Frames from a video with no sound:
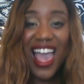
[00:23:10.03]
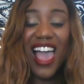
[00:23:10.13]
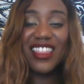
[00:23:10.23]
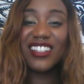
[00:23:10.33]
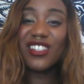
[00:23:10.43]

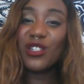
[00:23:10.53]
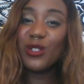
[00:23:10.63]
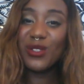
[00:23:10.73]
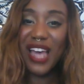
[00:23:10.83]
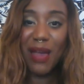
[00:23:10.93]
and this
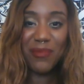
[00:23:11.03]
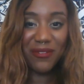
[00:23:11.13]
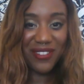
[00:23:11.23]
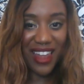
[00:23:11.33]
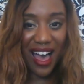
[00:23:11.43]
new type
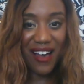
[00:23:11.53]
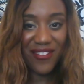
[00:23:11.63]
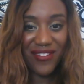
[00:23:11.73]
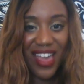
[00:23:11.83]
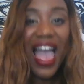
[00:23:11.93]
of love